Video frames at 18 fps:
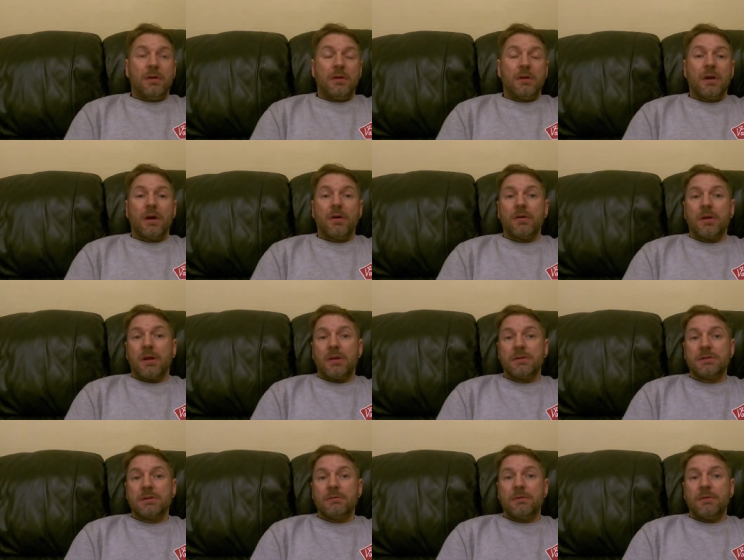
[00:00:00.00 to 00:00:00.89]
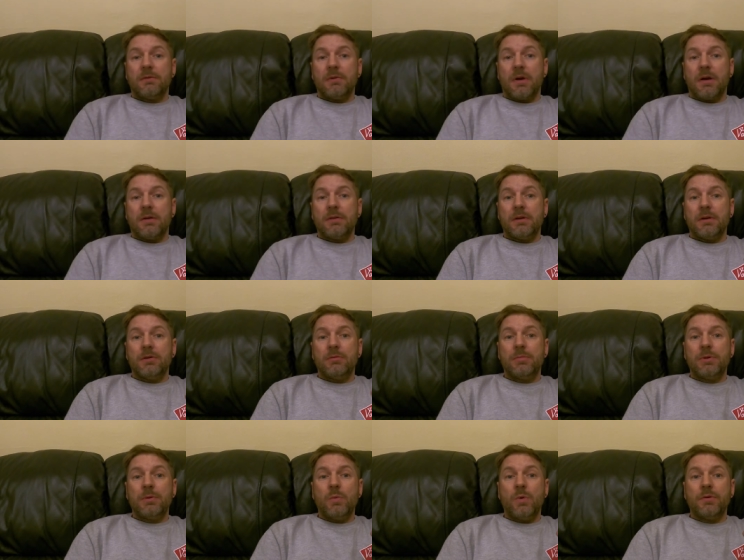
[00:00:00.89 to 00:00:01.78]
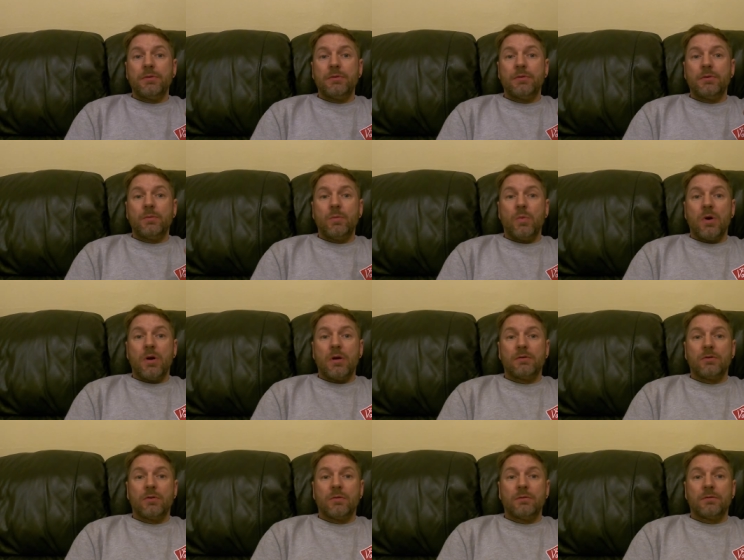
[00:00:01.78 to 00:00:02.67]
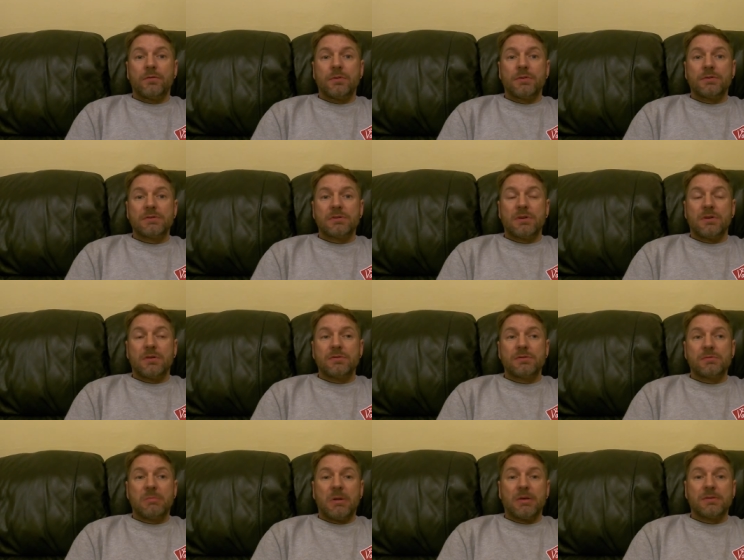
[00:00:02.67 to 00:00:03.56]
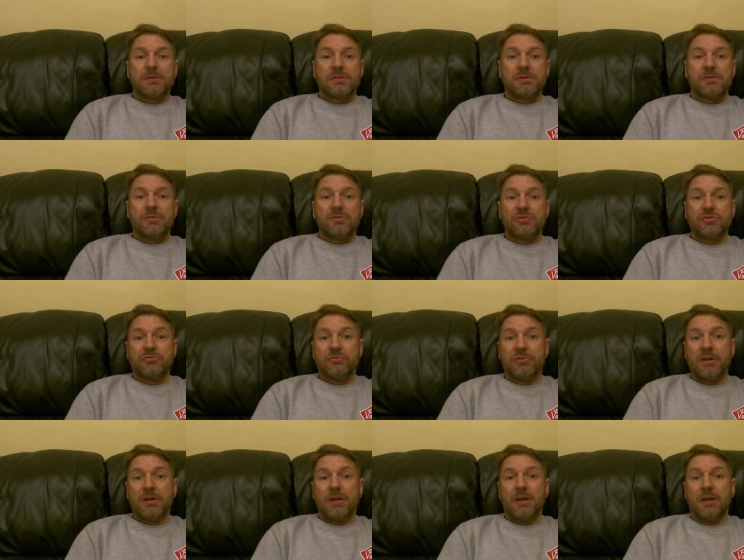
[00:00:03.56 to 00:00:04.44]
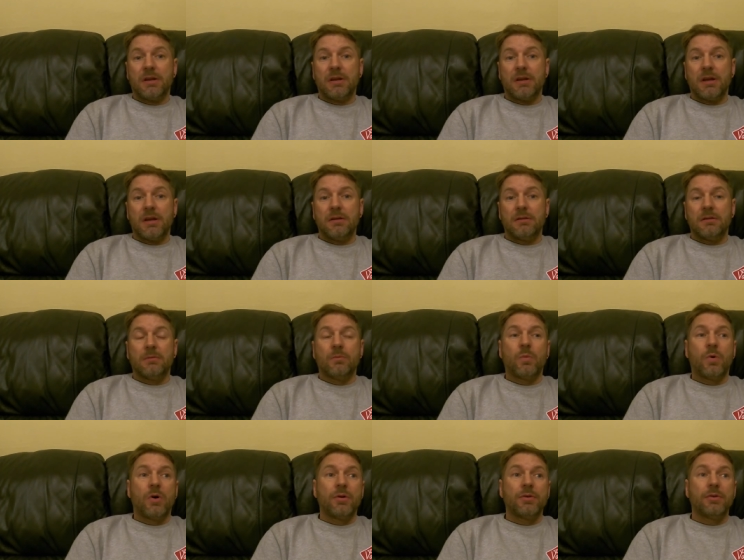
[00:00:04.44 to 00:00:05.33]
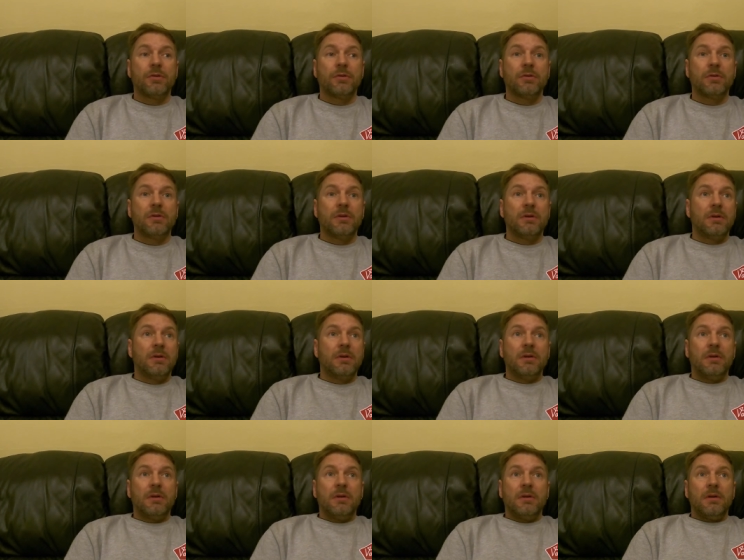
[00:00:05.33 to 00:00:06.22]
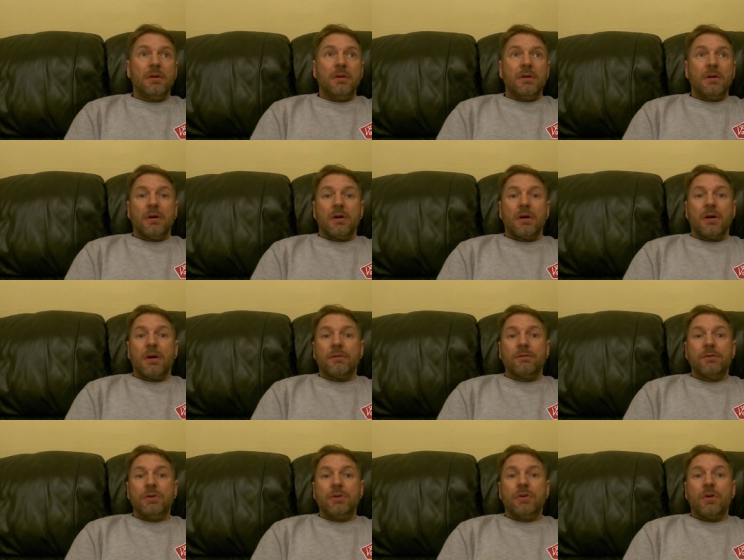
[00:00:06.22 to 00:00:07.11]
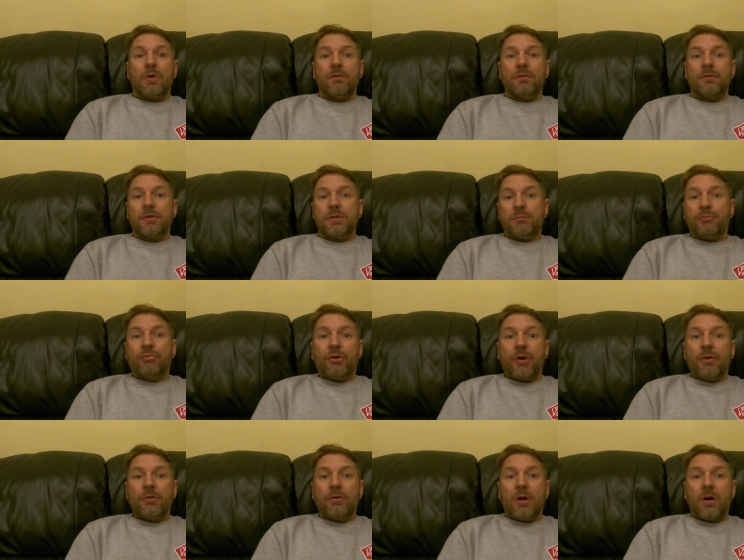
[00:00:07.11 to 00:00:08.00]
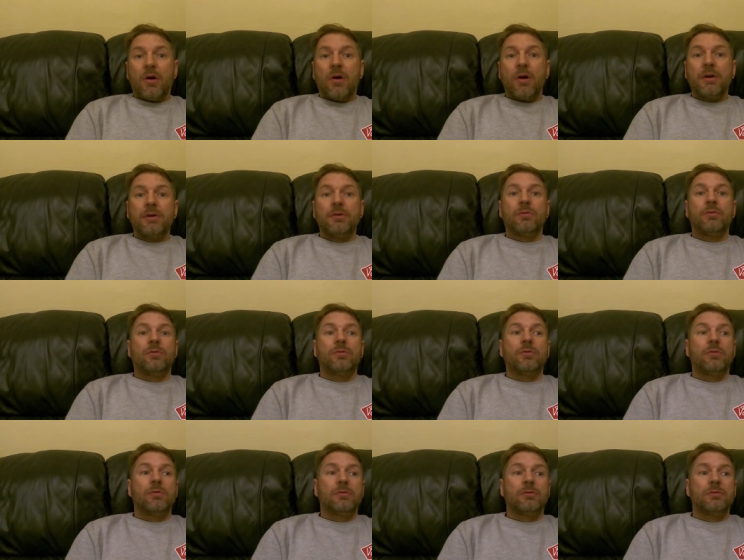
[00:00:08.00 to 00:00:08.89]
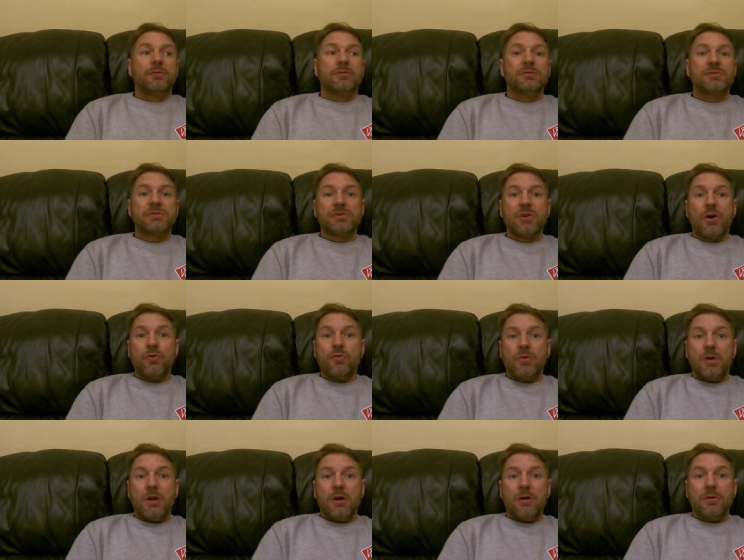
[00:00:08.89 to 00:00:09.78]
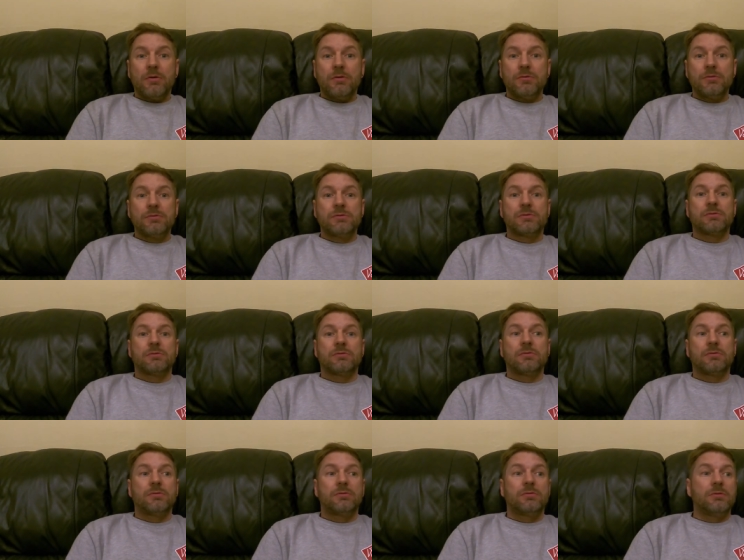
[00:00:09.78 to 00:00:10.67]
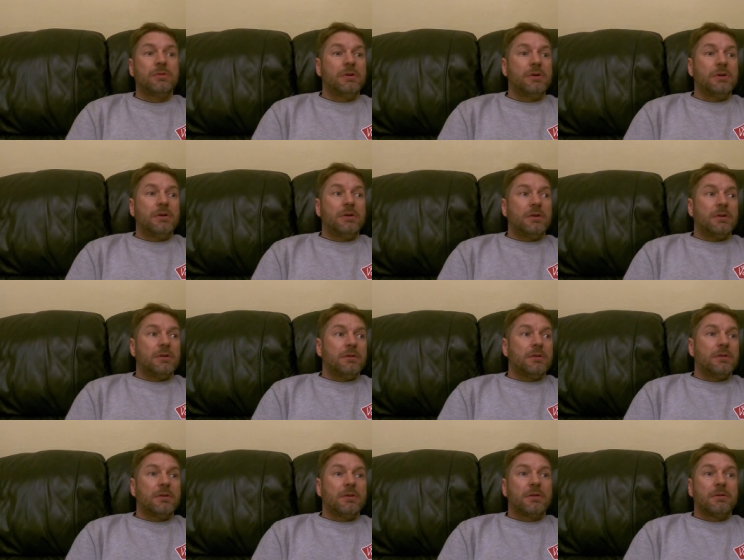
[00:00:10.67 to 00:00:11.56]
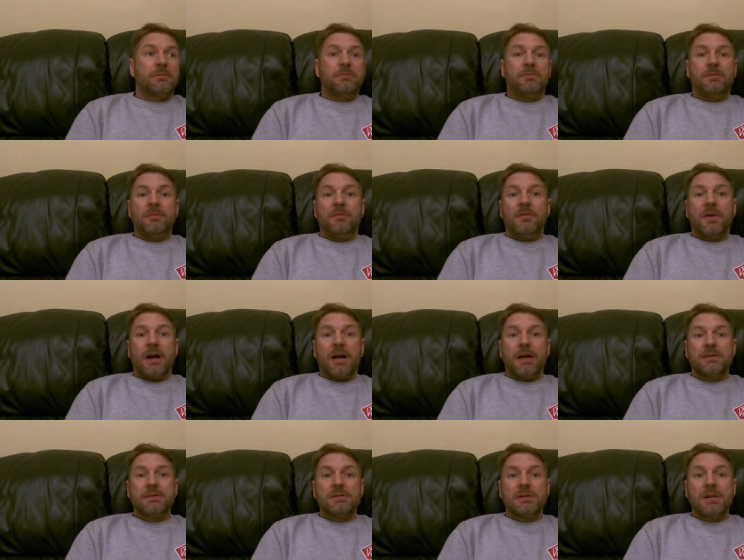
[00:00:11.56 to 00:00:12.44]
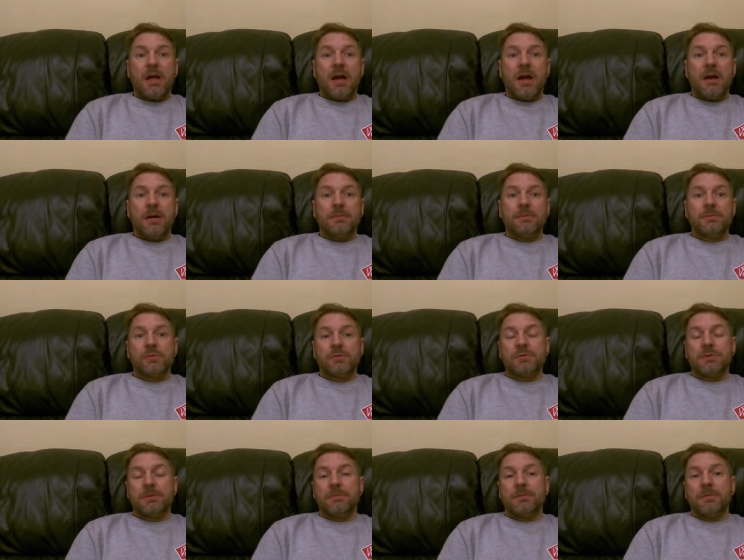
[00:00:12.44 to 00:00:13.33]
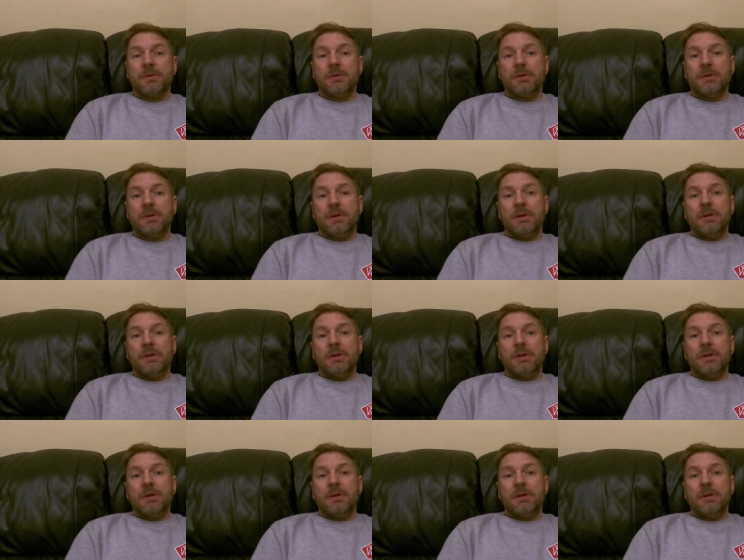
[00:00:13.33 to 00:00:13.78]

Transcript: Now I get some of you out there will be wondering why I've gone for the Stance Plus Street Kit again and why not. Haven't you gone for the Pro Line or Solos or the van slams or something.